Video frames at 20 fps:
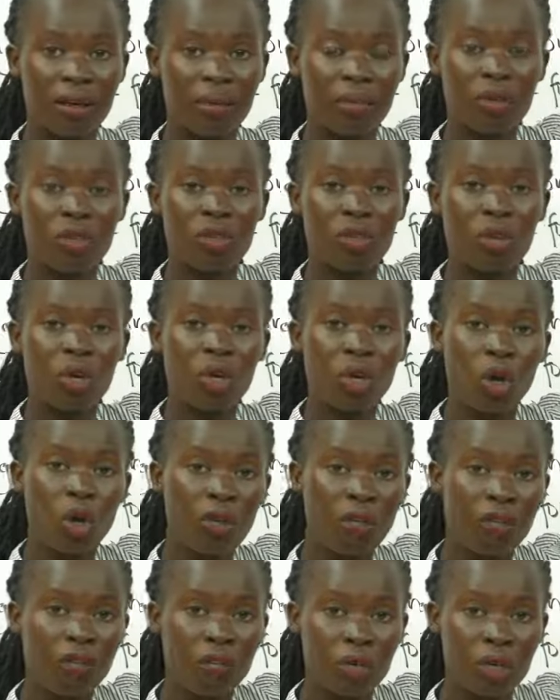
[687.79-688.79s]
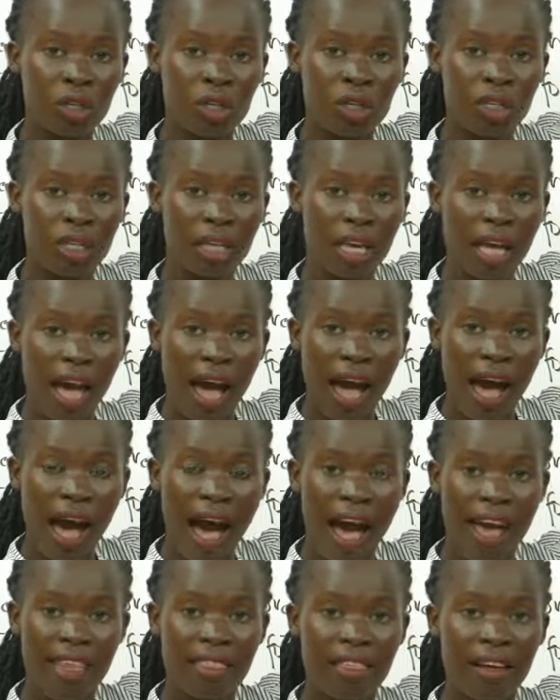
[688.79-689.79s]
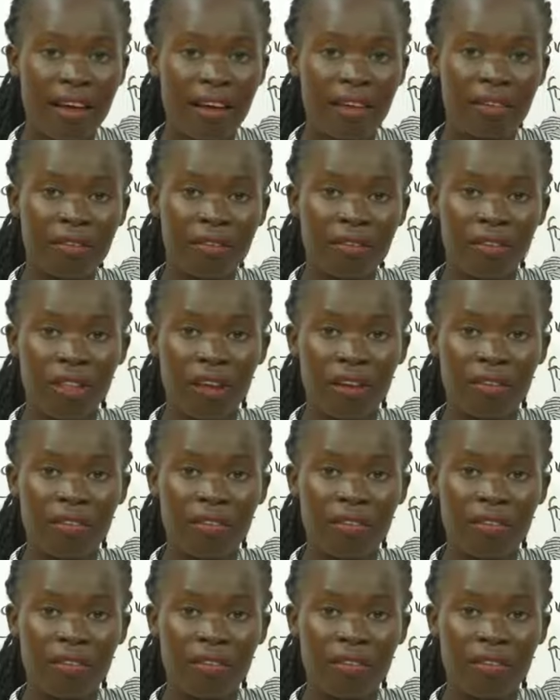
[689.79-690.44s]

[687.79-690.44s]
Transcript: between your foot and the